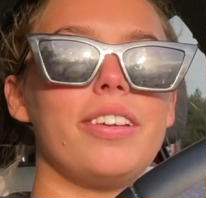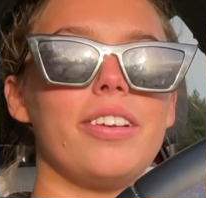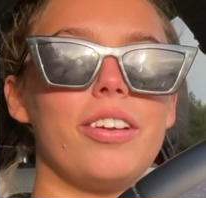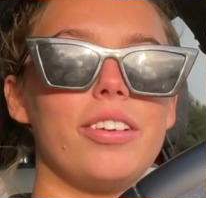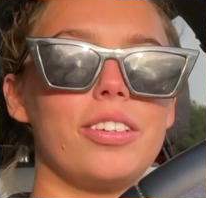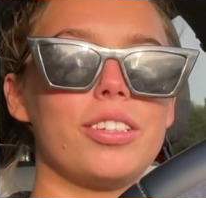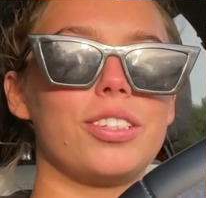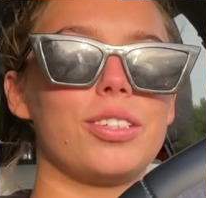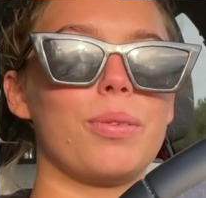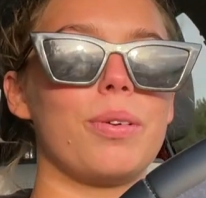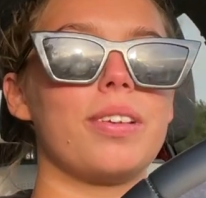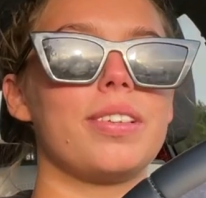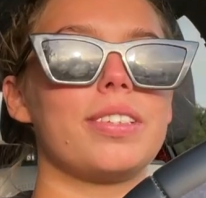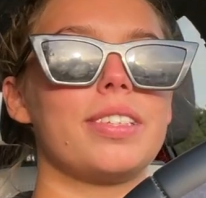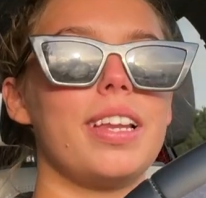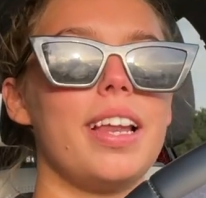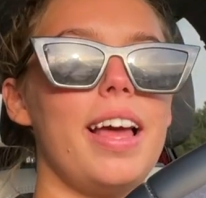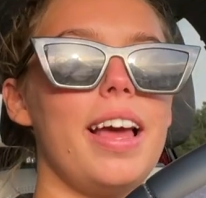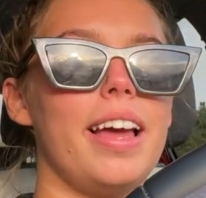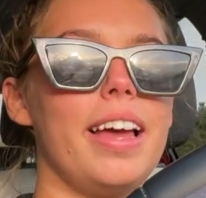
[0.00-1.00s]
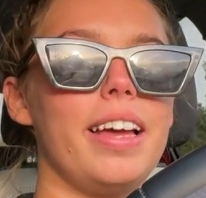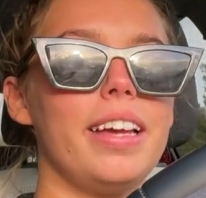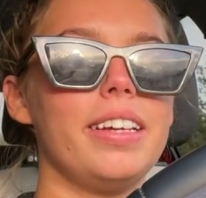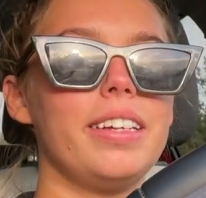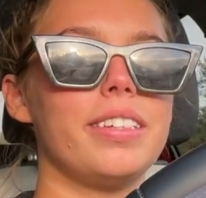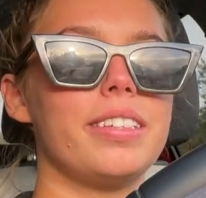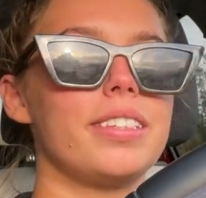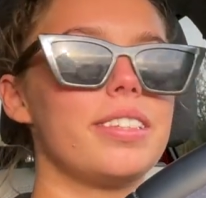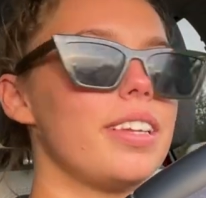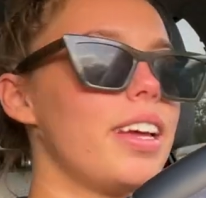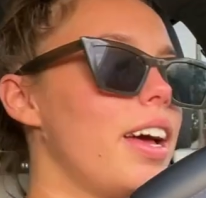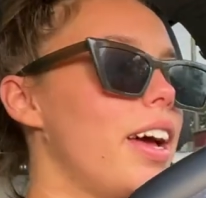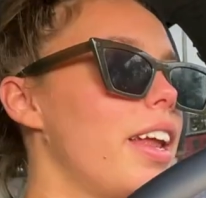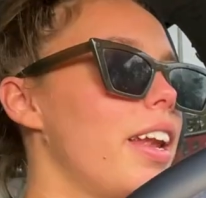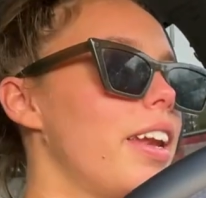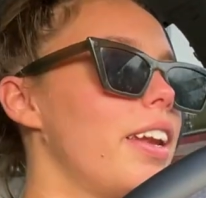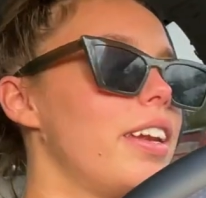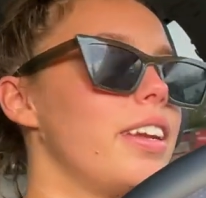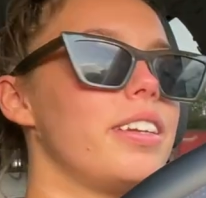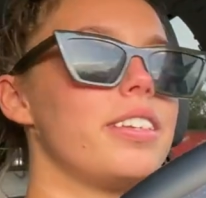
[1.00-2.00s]
under someone's legs,
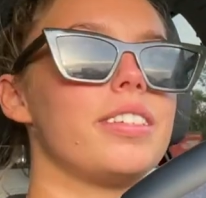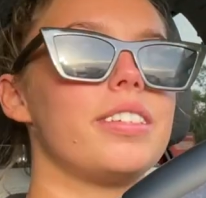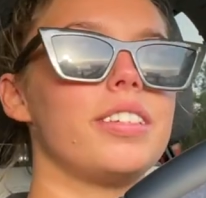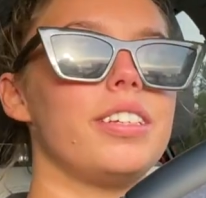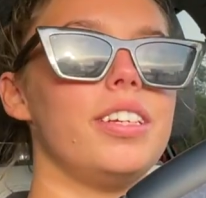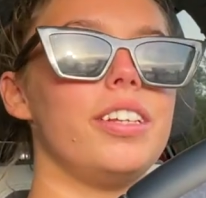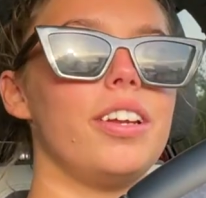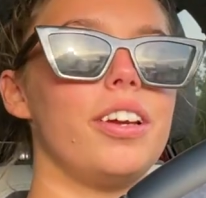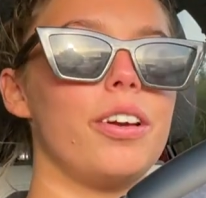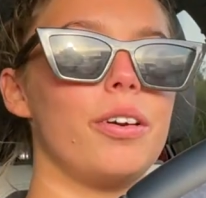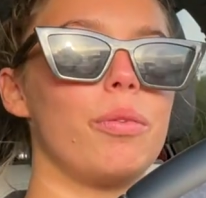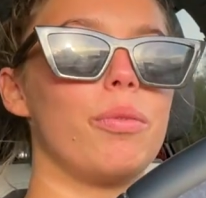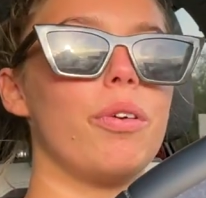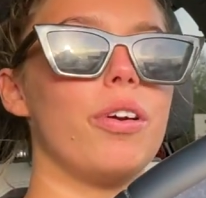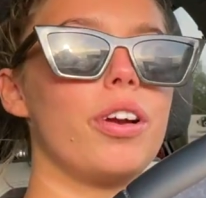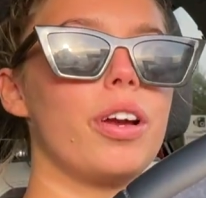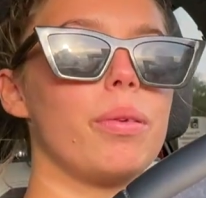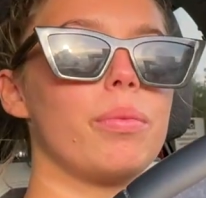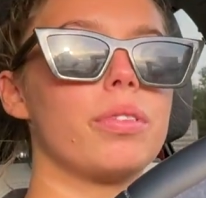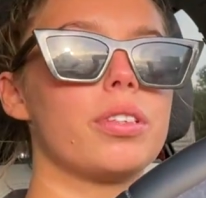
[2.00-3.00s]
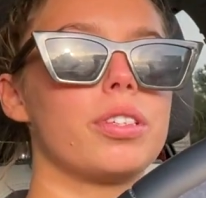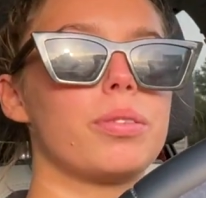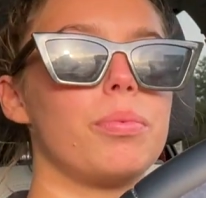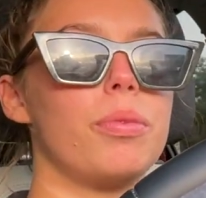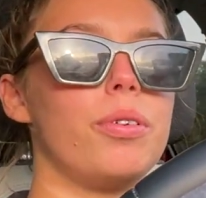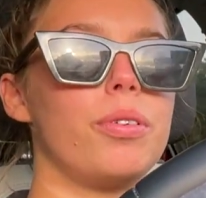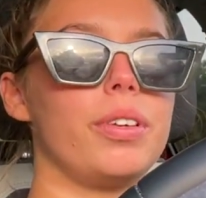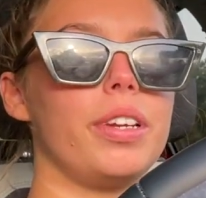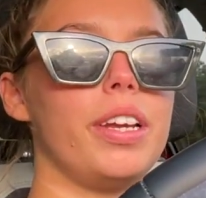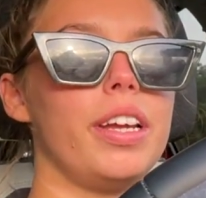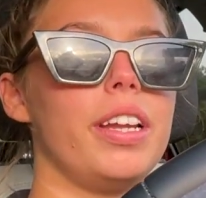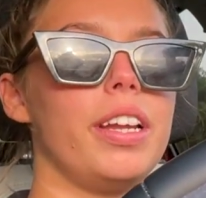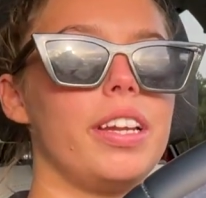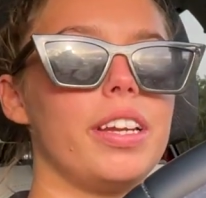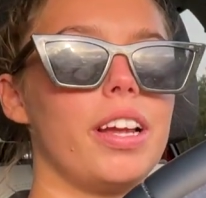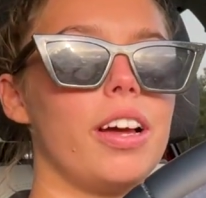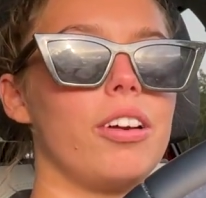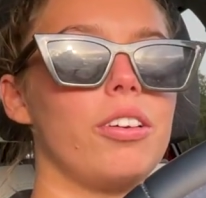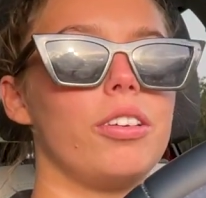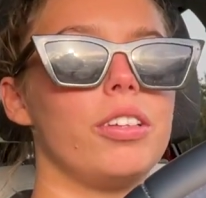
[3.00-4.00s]
and you know, woke up this morning and
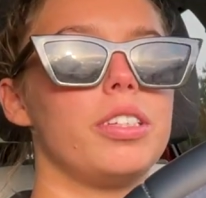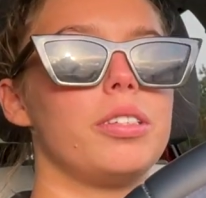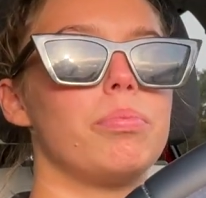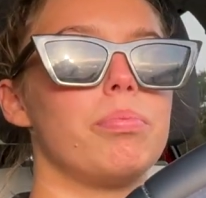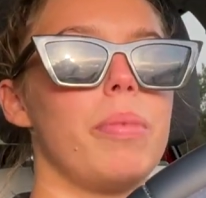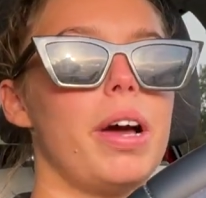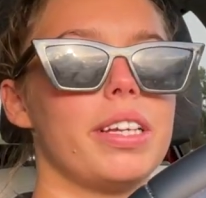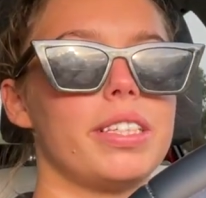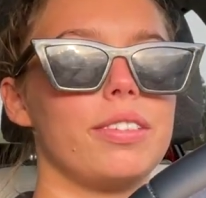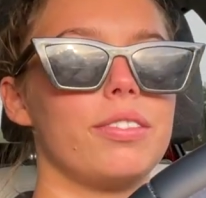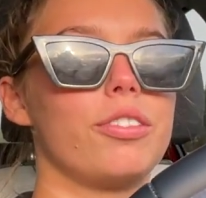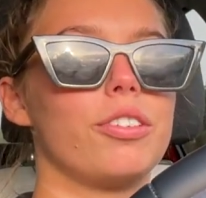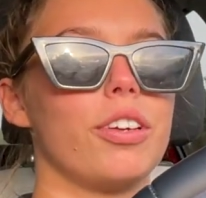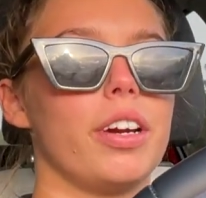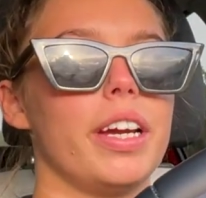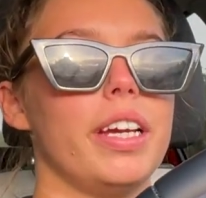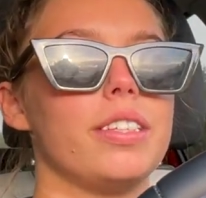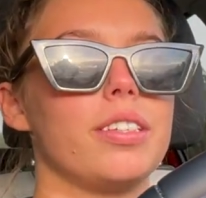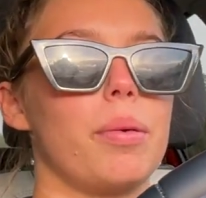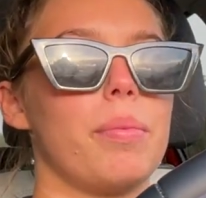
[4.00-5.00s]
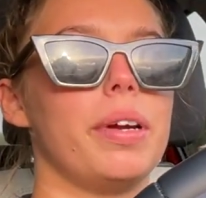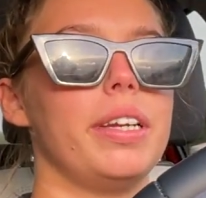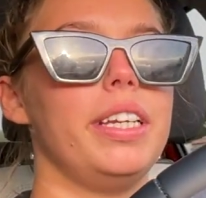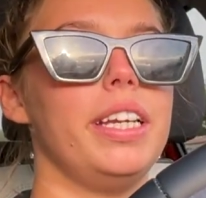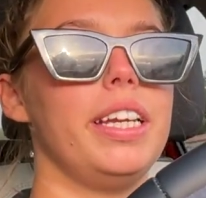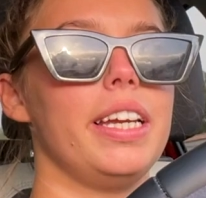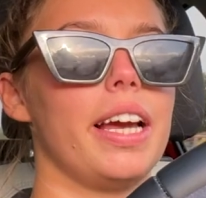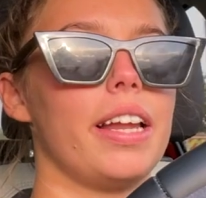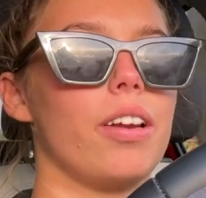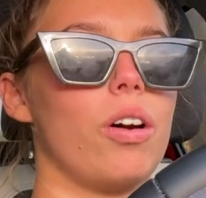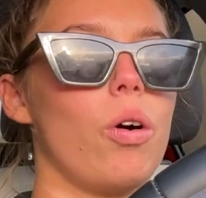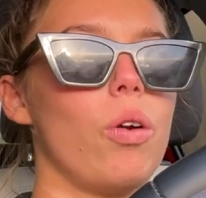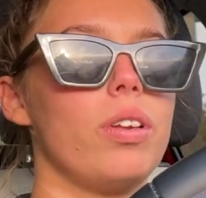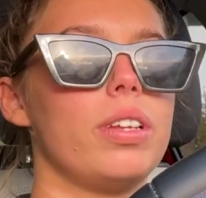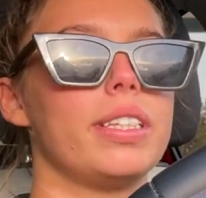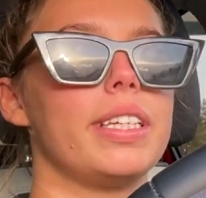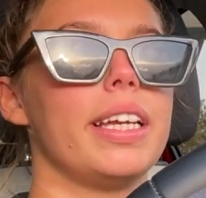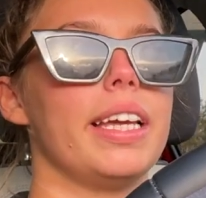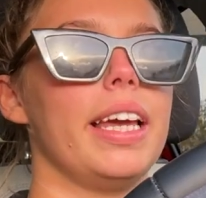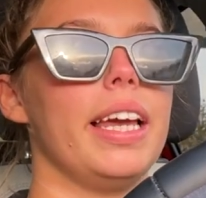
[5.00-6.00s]
now I've got some massive graze on my knee, and
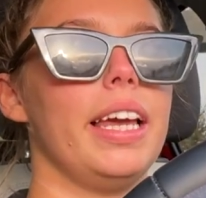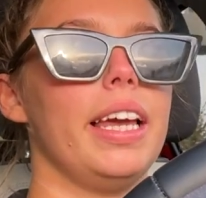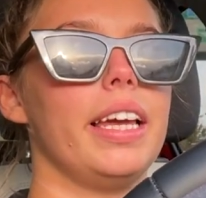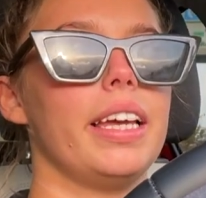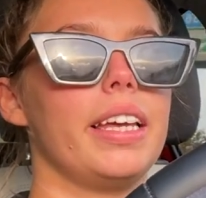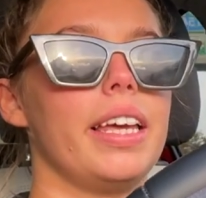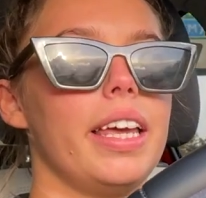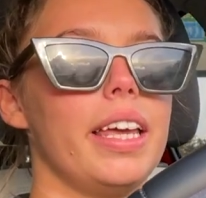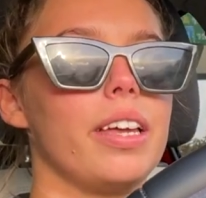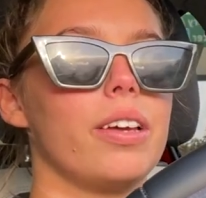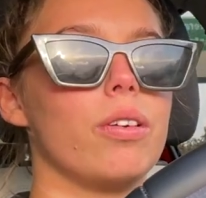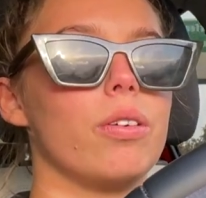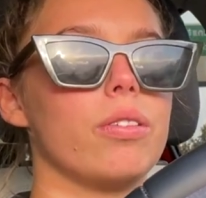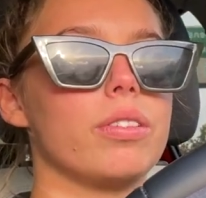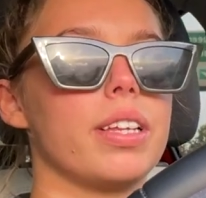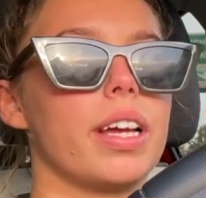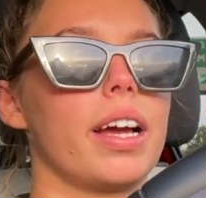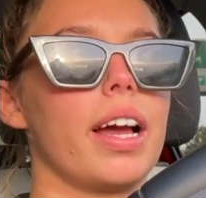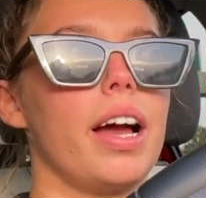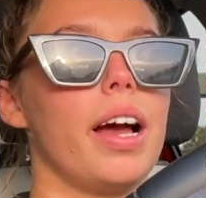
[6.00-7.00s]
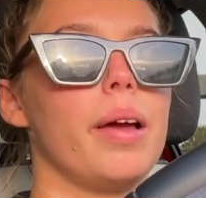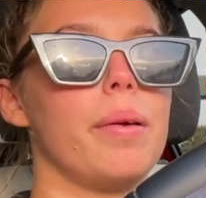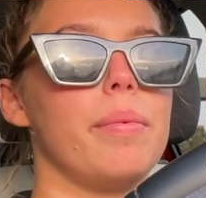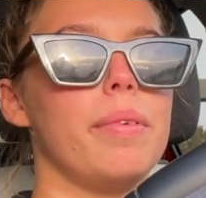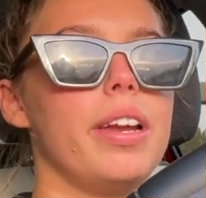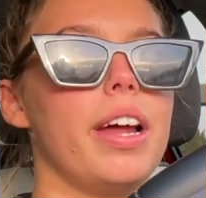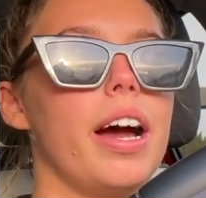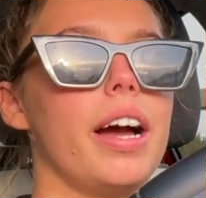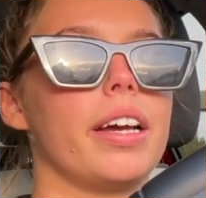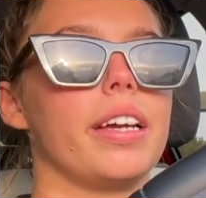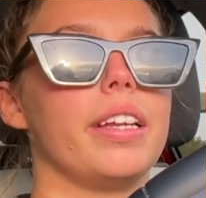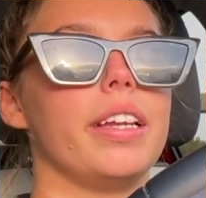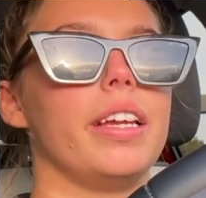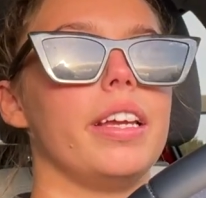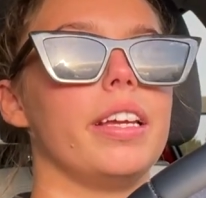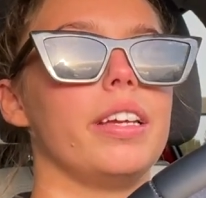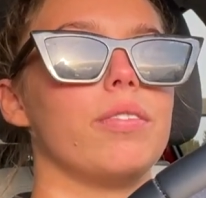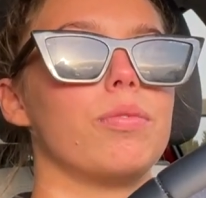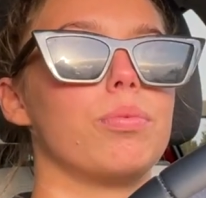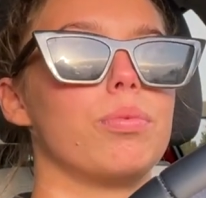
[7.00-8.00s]
honestly it kills. Like, I'm in agony,
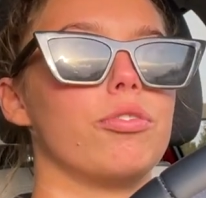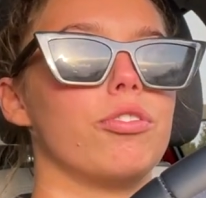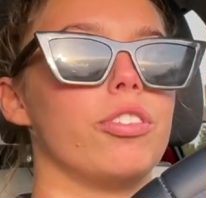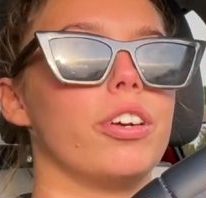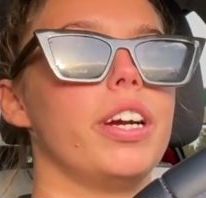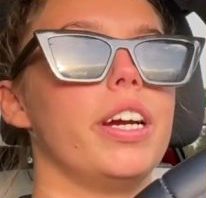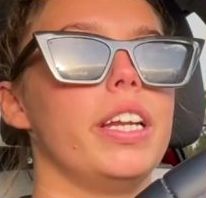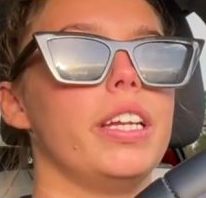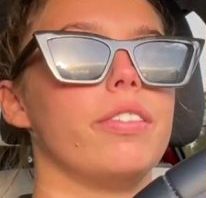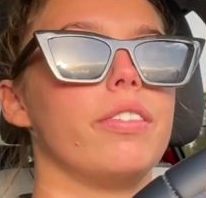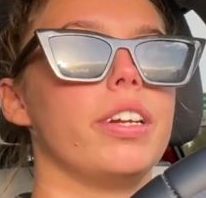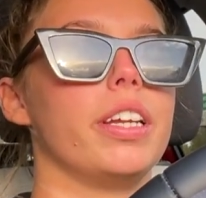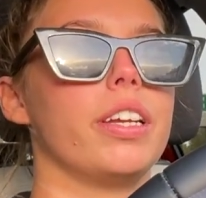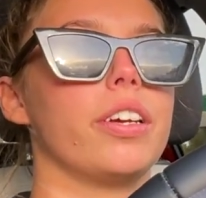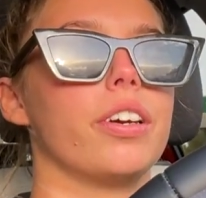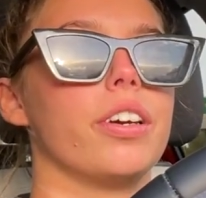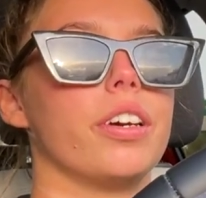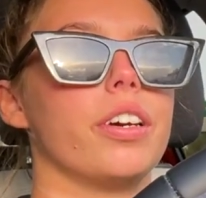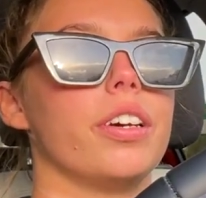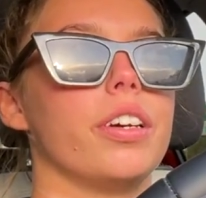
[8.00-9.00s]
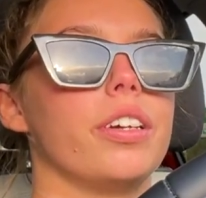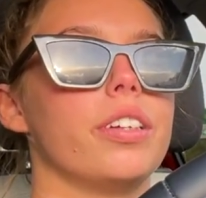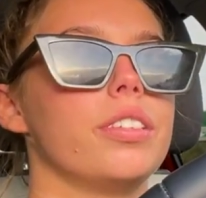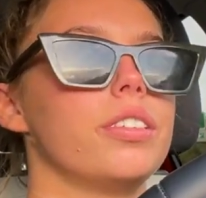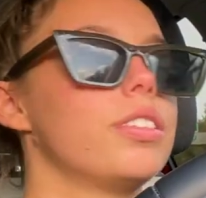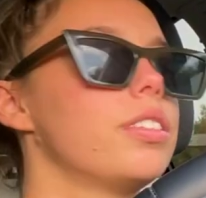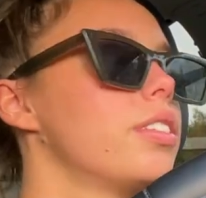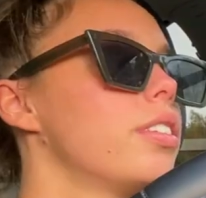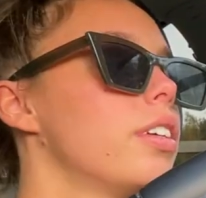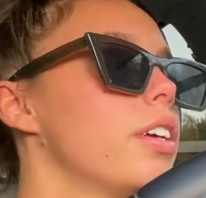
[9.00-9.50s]
it really really hurts.